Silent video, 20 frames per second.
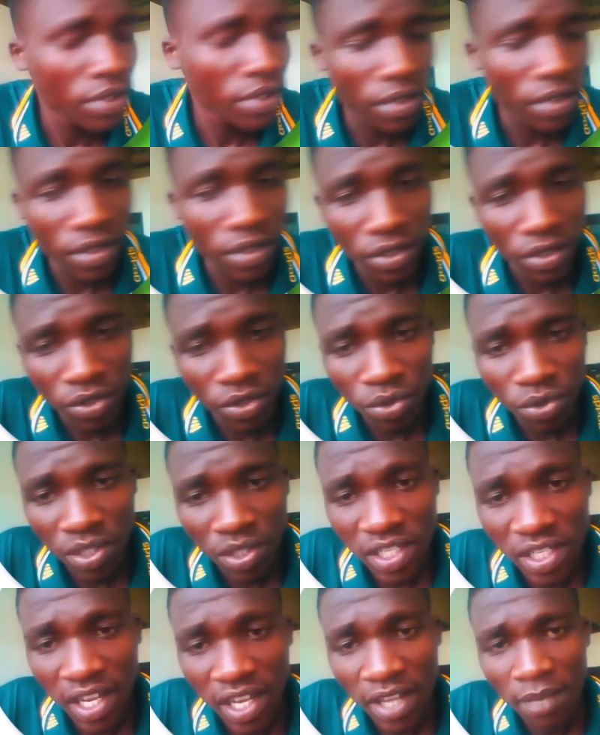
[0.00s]
you
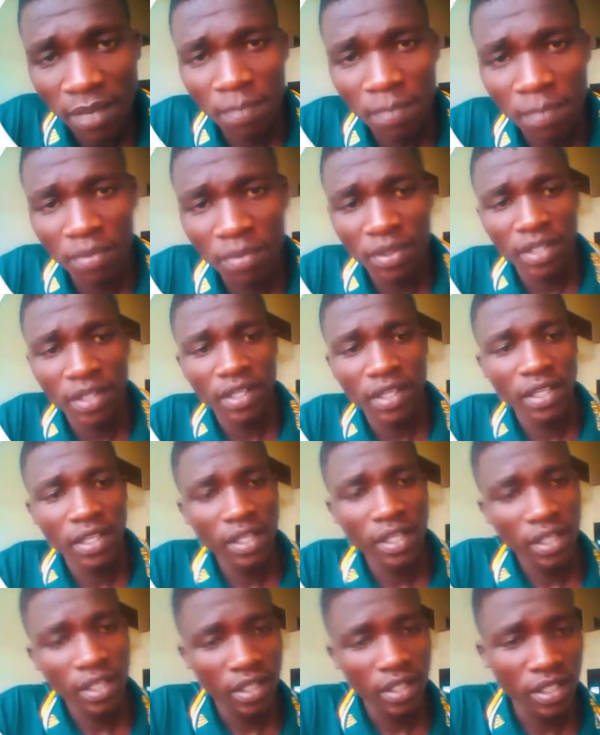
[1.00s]
type in
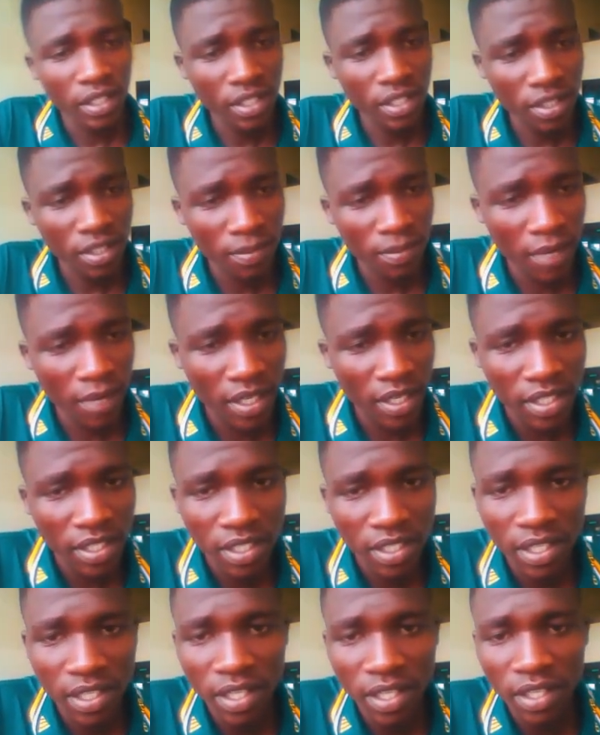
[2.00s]
English, but
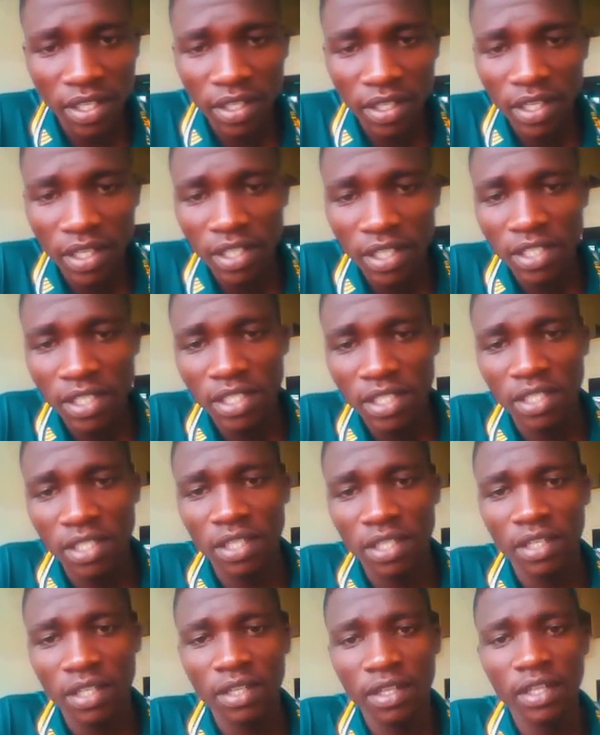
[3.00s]
they get
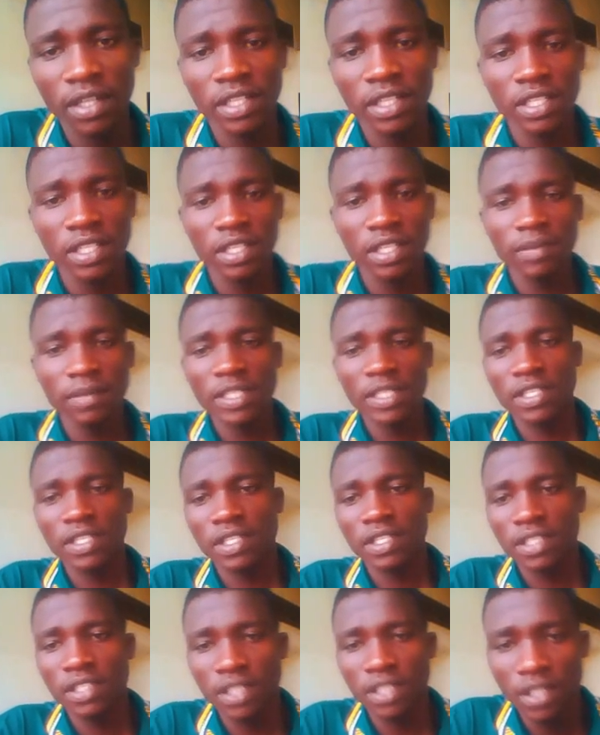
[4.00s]
the message
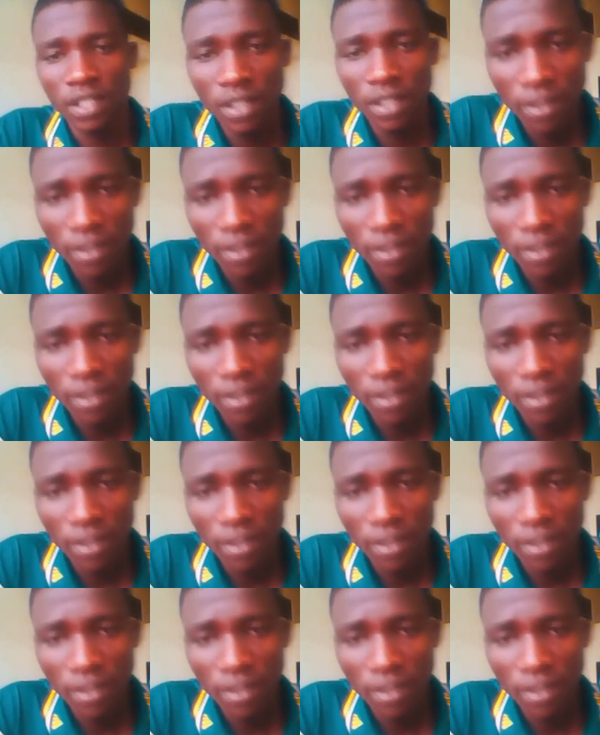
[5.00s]
in